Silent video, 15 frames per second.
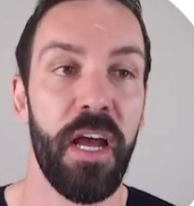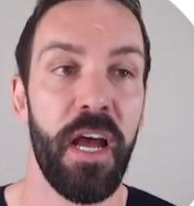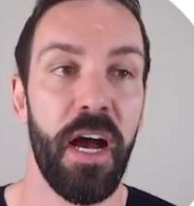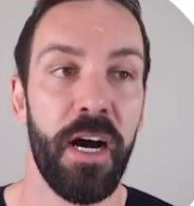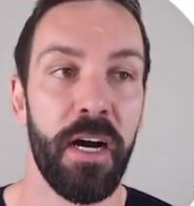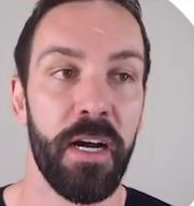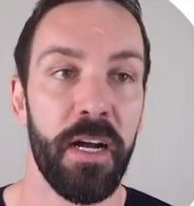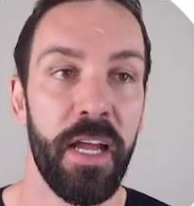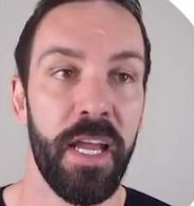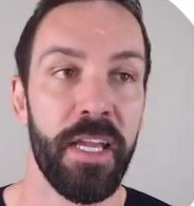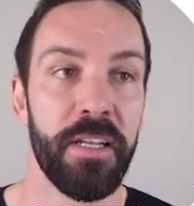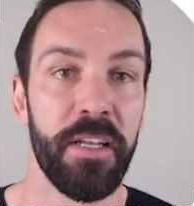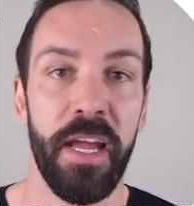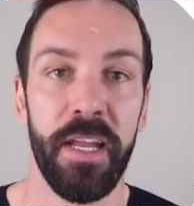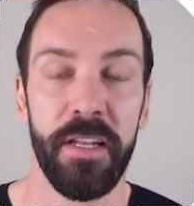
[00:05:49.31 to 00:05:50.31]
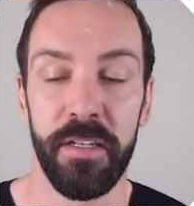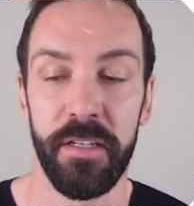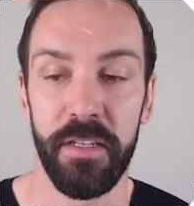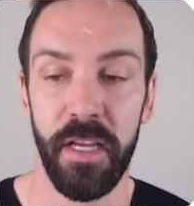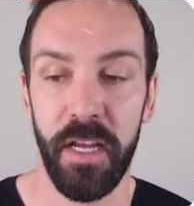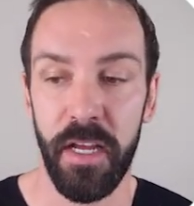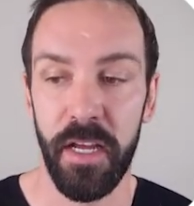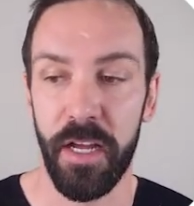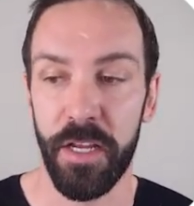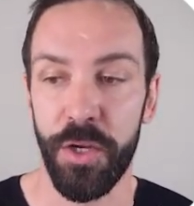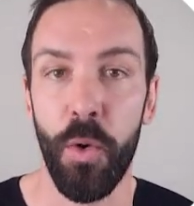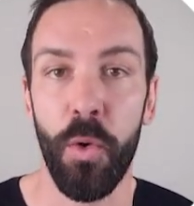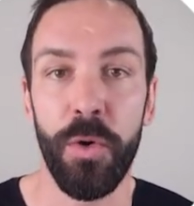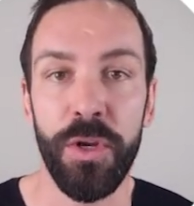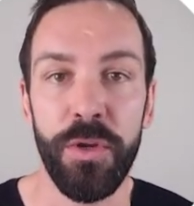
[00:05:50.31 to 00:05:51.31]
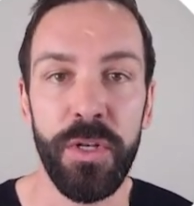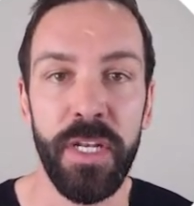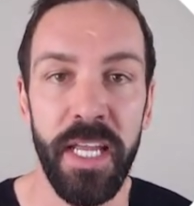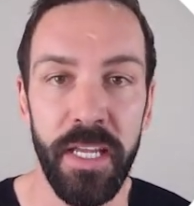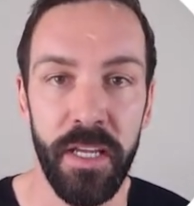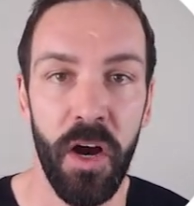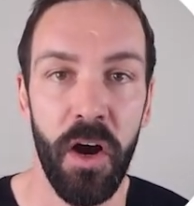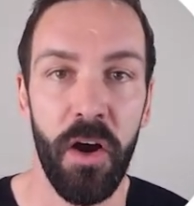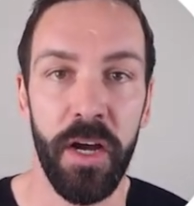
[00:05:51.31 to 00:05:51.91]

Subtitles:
and your unique